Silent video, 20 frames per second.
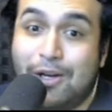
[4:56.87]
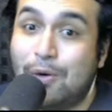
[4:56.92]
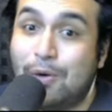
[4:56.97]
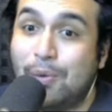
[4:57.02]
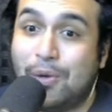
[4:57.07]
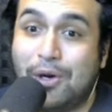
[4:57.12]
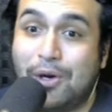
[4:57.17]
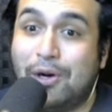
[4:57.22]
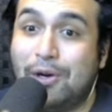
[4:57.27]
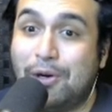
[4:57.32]

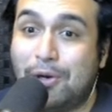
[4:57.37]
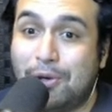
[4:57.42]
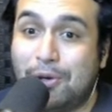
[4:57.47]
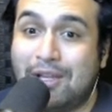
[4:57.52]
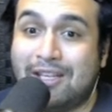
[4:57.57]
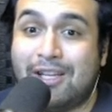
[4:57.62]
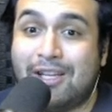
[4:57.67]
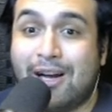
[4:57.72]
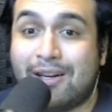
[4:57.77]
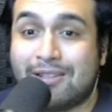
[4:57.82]
we all know
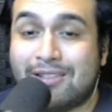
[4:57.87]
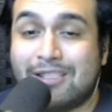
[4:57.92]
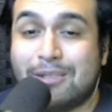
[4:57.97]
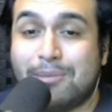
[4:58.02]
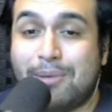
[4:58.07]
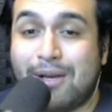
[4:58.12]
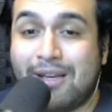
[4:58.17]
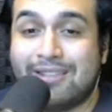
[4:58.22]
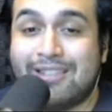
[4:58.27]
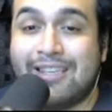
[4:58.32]
that toxic
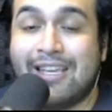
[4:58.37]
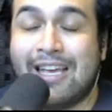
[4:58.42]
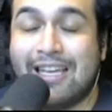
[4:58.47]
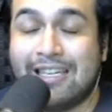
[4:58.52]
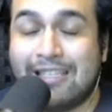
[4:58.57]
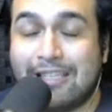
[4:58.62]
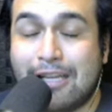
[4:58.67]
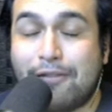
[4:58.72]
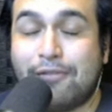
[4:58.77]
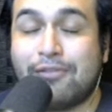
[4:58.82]
spikes
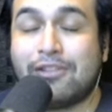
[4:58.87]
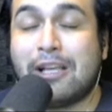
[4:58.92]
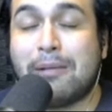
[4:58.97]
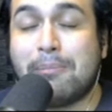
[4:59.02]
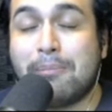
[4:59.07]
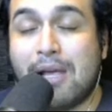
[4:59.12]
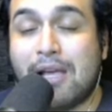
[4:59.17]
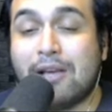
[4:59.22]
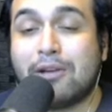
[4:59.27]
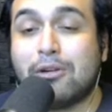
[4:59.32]
can definitely
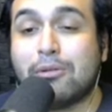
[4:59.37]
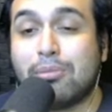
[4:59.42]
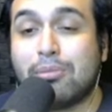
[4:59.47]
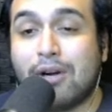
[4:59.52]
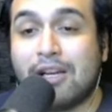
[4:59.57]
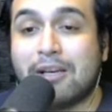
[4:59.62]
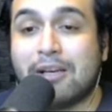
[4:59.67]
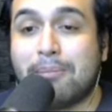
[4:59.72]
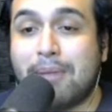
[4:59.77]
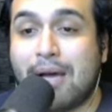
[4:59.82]
make or
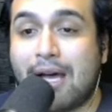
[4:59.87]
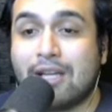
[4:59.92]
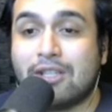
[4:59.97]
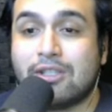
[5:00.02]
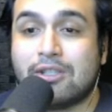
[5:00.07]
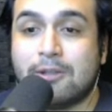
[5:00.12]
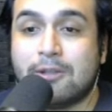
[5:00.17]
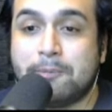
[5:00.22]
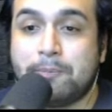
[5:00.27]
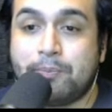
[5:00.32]
break a
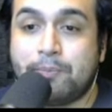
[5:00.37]
match.